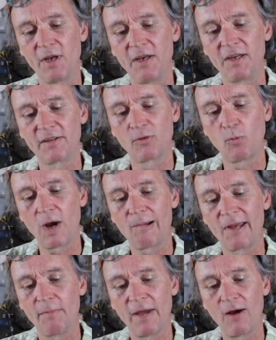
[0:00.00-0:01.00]
needs to
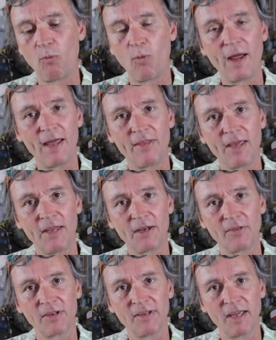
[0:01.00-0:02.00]
worry about where the end
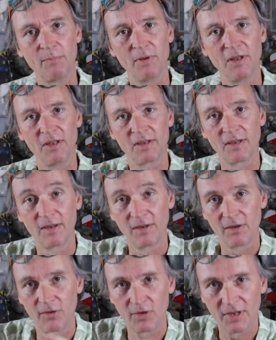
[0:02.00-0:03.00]
of the tape is.
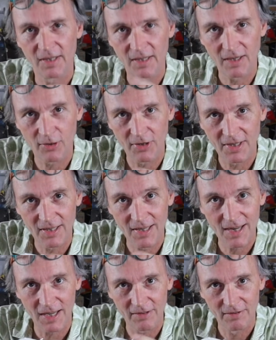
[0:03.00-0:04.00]
You can
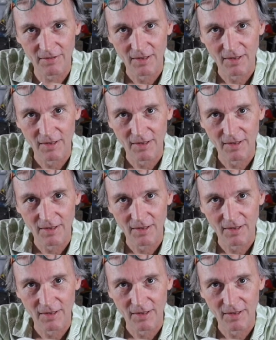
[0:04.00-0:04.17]
see it.